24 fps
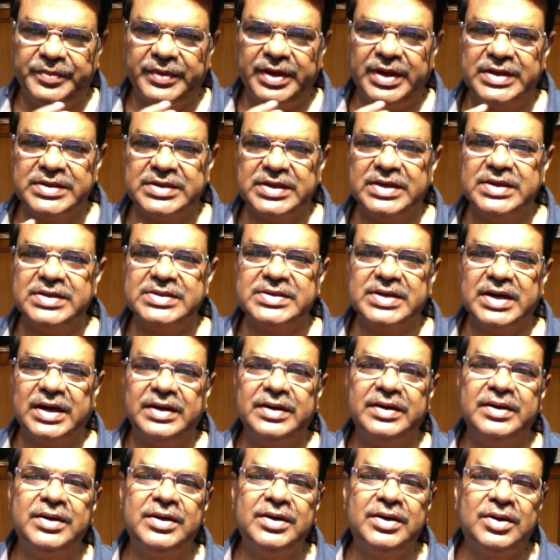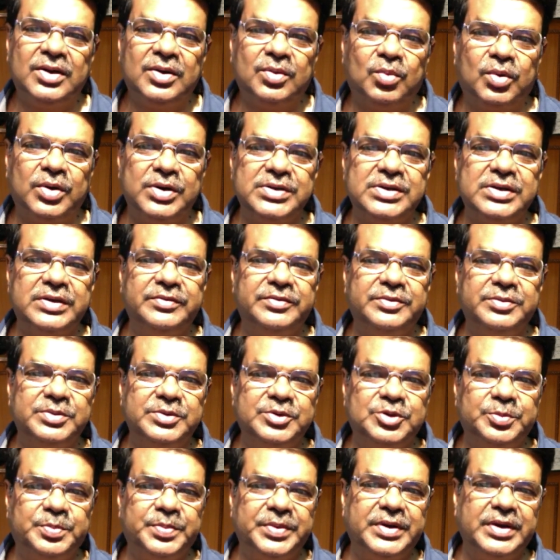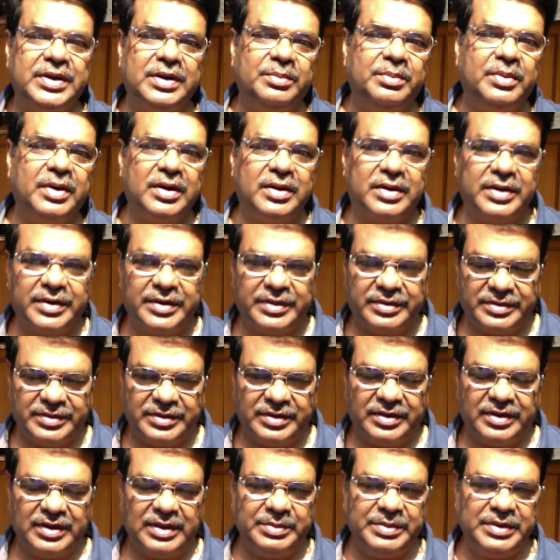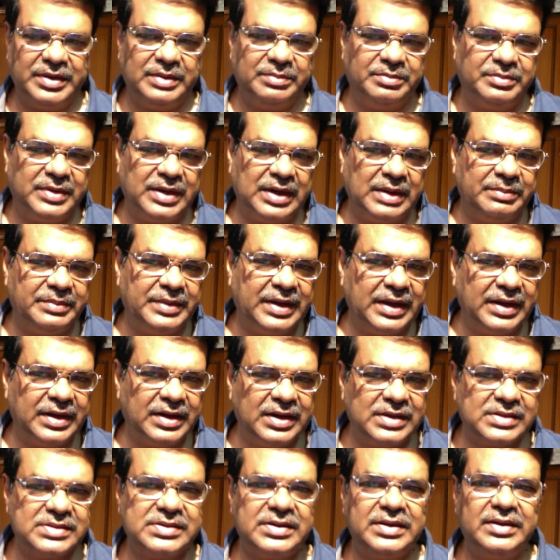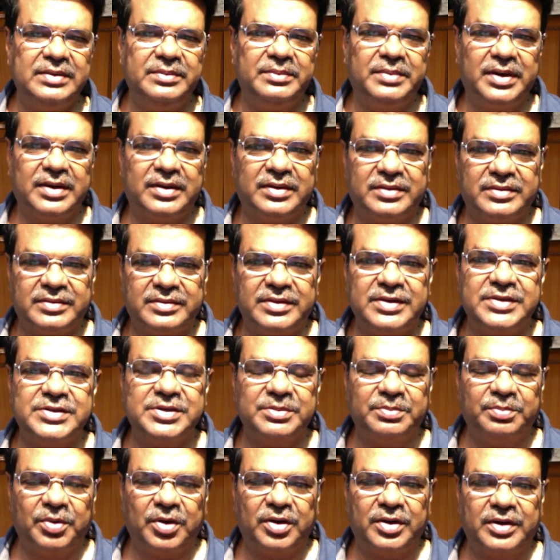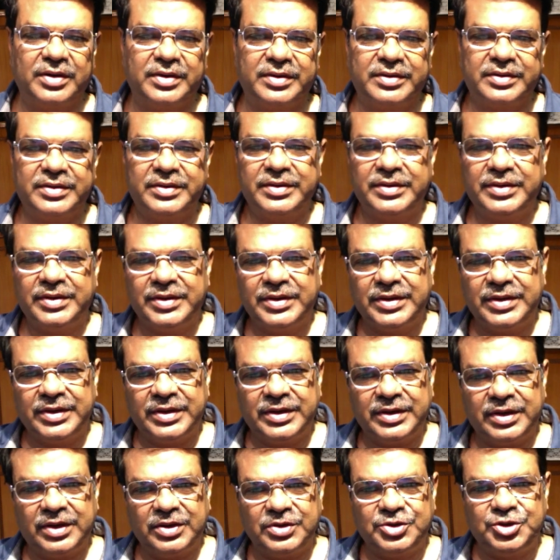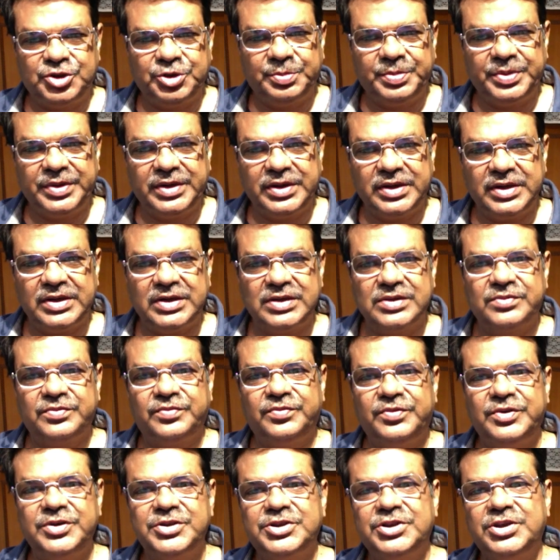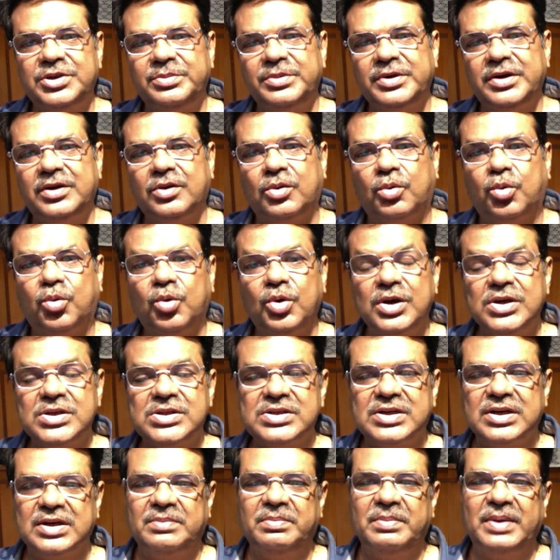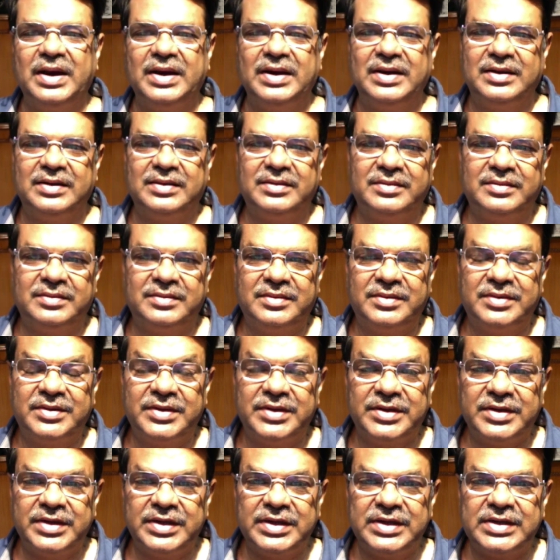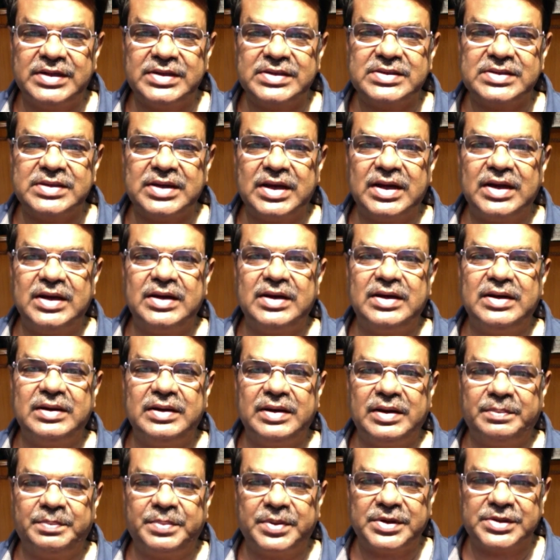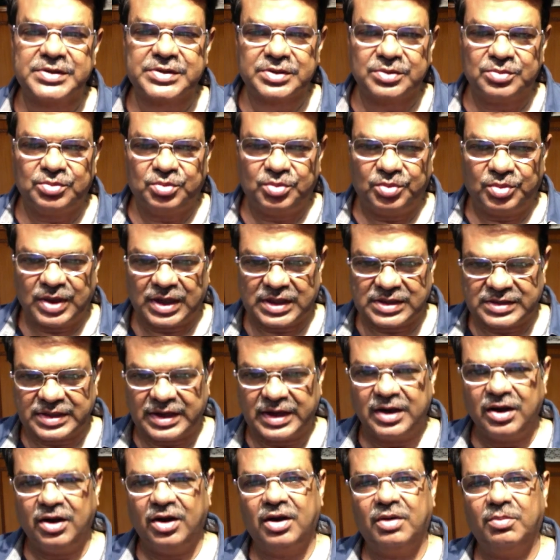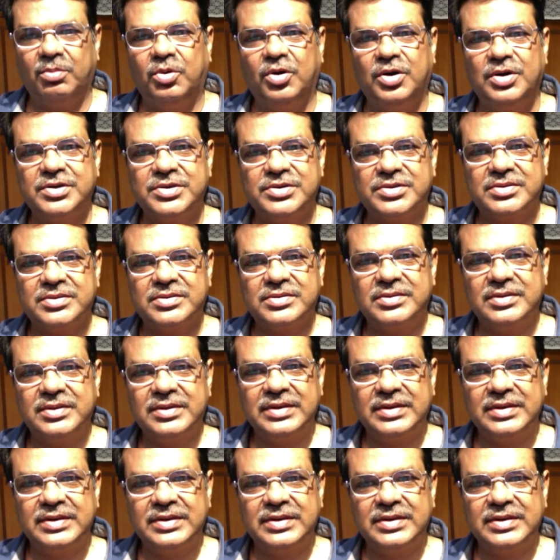Let's understand. What is the difference between Jupiter and Mercury? Here, I mean, I'm digressing, but it's important. Now, Jupiter is wisdom in a holistic manner. It is a person who has read a lot of books,